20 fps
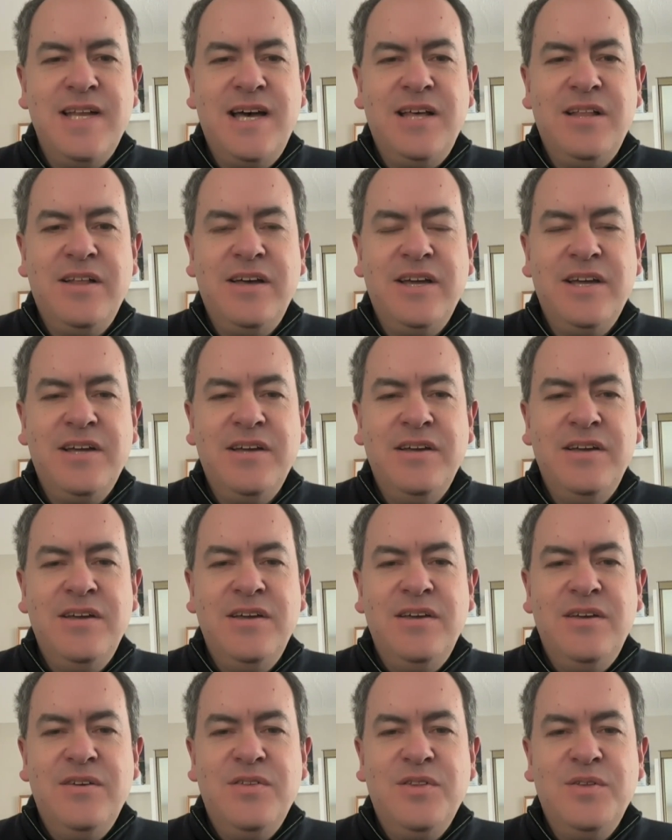It's not like
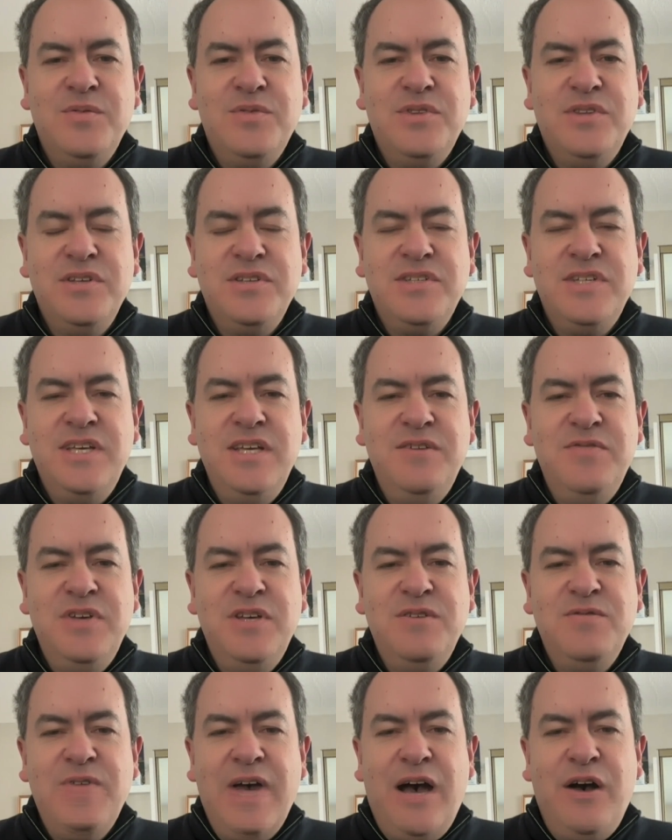the, the
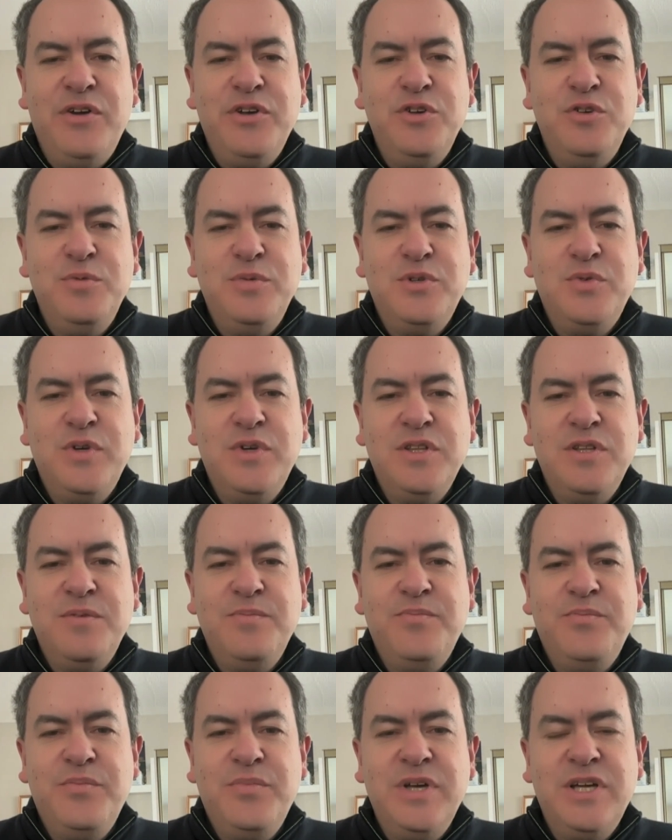TV value between
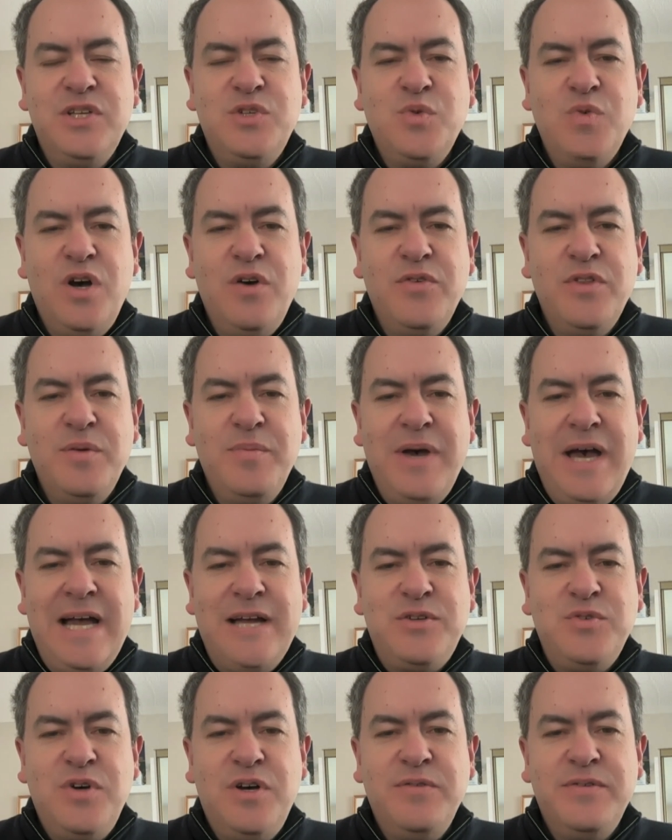the Big 12 and the
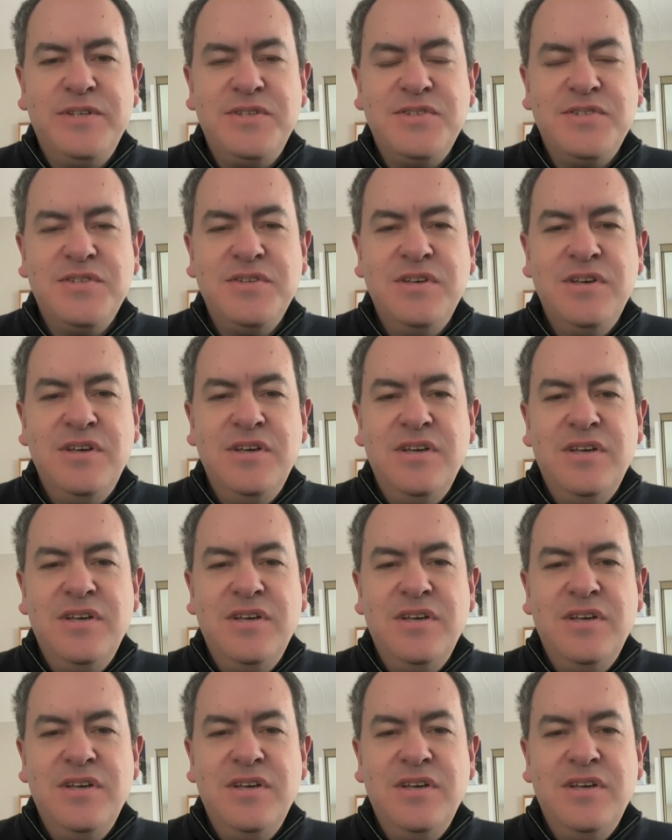Pac 12 is